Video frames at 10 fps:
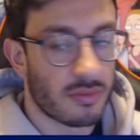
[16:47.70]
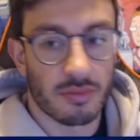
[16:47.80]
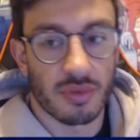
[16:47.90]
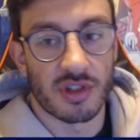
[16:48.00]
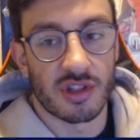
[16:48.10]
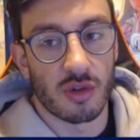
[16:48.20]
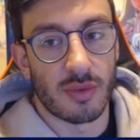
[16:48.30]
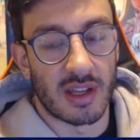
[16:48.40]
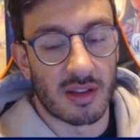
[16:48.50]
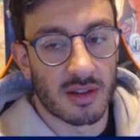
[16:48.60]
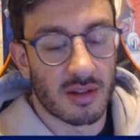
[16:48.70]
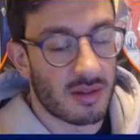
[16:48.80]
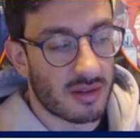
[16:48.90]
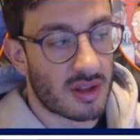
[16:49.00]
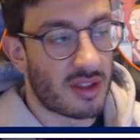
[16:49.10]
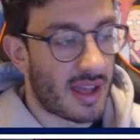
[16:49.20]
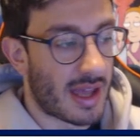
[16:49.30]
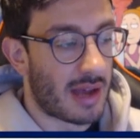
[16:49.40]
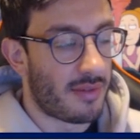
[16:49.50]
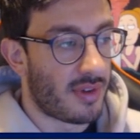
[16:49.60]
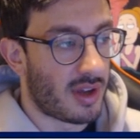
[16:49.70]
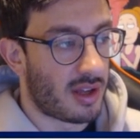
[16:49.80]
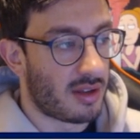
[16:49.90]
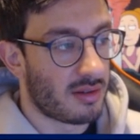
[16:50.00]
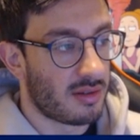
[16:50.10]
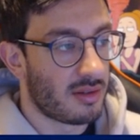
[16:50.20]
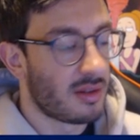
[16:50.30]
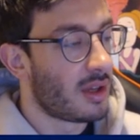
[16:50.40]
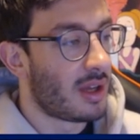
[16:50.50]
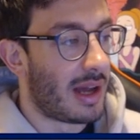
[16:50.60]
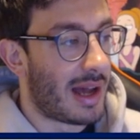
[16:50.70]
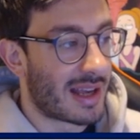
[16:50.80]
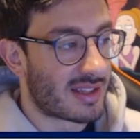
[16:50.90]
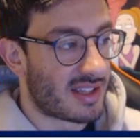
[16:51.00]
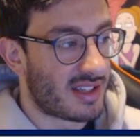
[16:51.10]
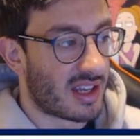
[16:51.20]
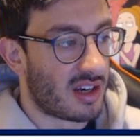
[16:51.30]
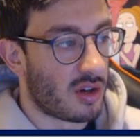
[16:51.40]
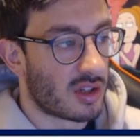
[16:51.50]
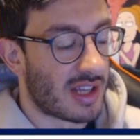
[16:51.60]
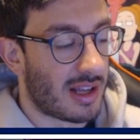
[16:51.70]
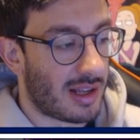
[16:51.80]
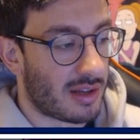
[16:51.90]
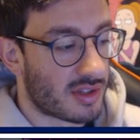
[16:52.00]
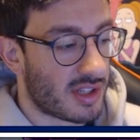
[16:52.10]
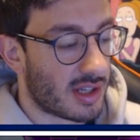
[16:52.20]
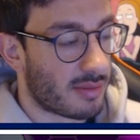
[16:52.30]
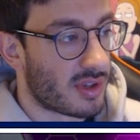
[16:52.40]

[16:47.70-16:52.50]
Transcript: Presuming that they have access to get a Noctowl out here,